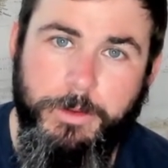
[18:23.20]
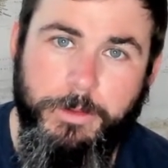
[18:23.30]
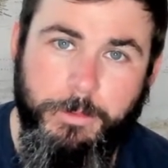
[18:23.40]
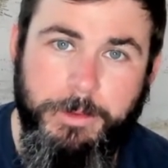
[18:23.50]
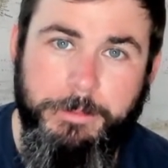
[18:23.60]

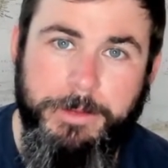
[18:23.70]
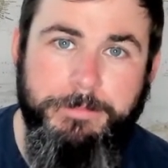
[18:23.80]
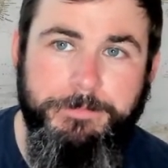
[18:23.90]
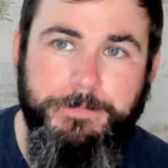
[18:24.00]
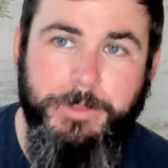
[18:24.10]
women,
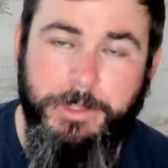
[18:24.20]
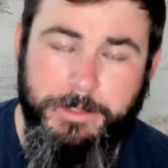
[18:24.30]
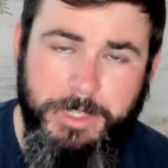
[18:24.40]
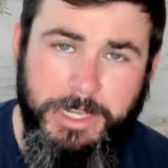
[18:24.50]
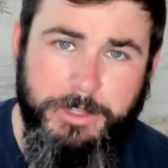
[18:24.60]
the
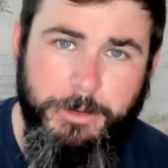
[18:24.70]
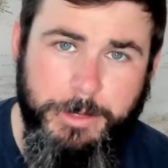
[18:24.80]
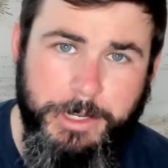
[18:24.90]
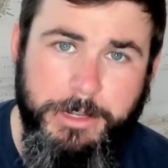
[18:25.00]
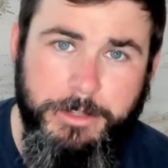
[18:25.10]
South
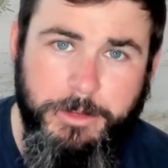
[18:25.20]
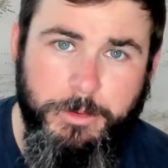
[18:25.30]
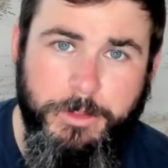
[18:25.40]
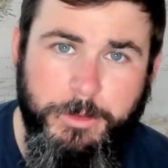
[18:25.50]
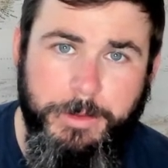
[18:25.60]
Korean and the
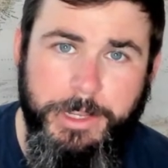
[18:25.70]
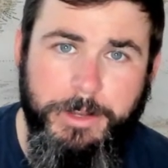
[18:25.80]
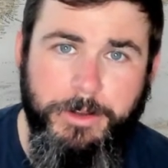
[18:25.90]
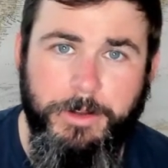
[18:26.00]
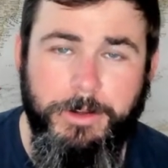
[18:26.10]
North Korean
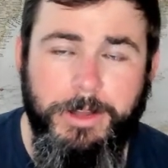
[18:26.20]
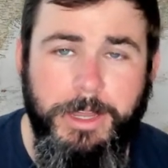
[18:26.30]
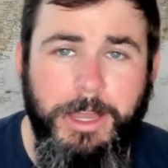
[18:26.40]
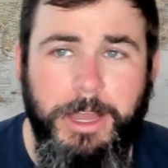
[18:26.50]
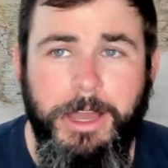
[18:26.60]
girl.
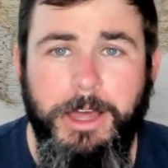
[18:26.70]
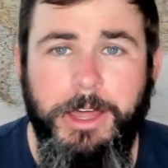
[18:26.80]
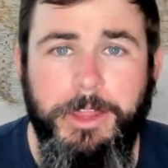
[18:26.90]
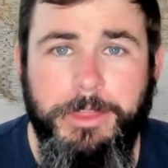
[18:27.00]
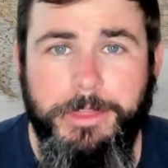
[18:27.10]

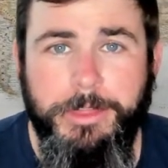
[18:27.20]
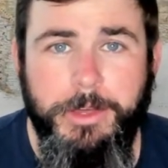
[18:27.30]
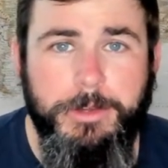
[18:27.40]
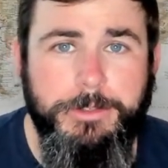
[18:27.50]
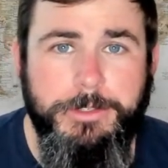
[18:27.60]

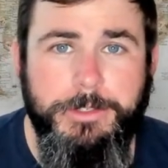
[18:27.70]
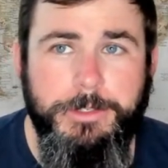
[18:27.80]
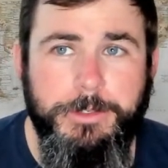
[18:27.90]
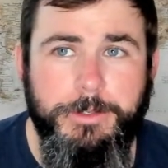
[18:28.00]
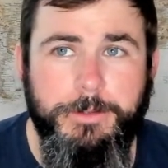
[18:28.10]
Those
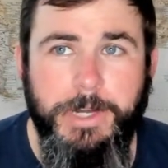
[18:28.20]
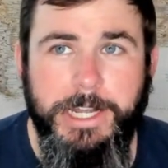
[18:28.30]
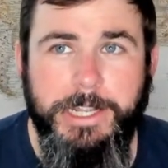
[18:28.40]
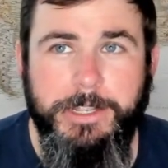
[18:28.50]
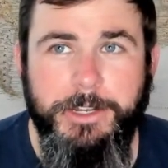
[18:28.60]
two,
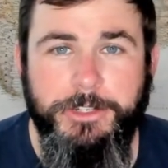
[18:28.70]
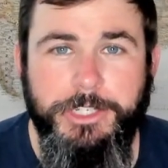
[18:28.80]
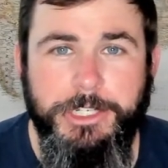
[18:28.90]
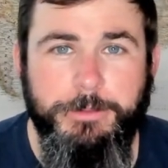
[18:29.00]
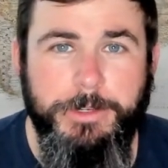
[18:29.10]

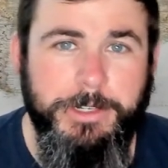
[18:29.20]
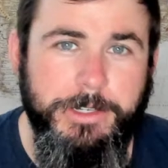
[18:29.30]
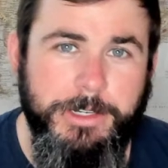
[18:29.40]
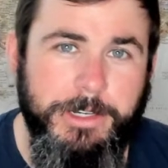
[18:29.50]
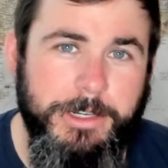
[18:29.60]
she's
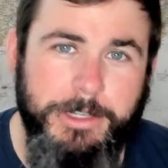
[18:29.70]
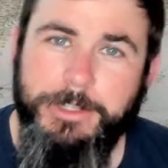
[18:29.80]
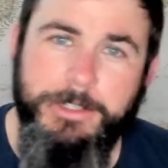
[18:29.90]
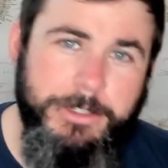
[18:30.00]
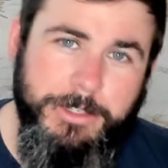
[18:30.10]
wanting to
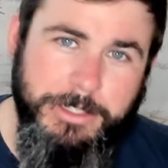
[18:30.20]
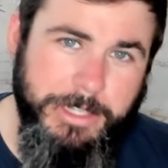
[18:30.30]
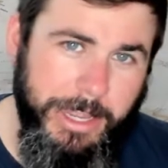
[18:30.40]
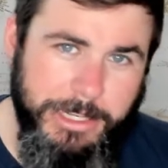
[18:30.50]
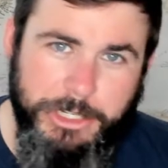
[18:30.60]
just
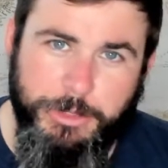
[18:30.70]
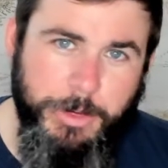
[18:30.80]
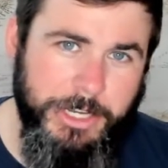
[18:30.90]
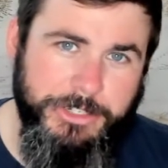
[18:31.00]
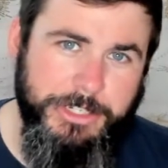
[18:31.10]
ask
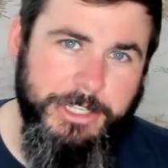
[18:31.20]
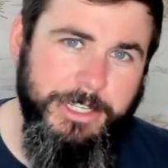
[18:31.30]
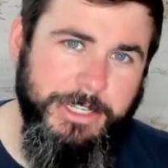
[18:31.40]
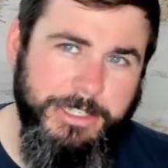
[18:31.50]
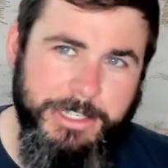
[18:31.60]

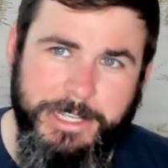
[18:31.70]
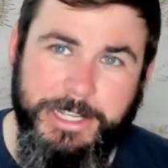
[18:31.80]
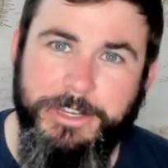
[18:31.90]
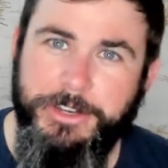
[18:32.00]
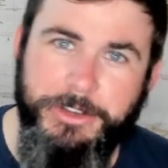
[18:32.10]
questions and
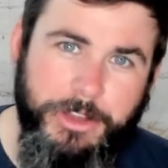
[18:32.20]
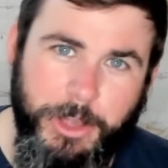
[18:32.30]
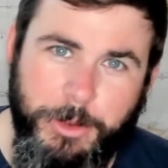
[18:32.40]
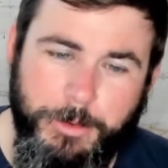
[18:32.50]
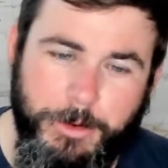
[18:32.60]
getting to
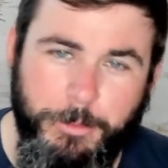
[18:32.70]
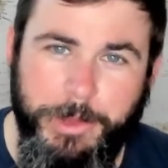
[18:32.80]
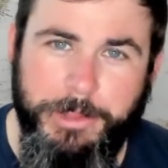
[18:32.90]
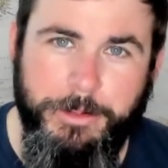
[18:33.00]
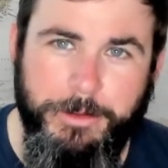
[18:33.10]
know her,
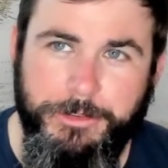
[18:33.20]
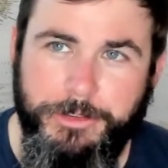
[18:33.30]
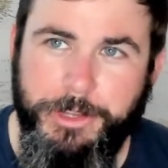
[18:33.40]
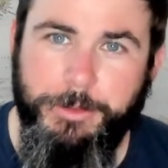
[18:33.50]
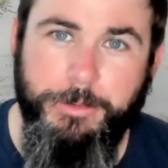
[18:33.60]
whether
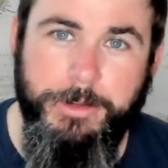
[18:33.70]
she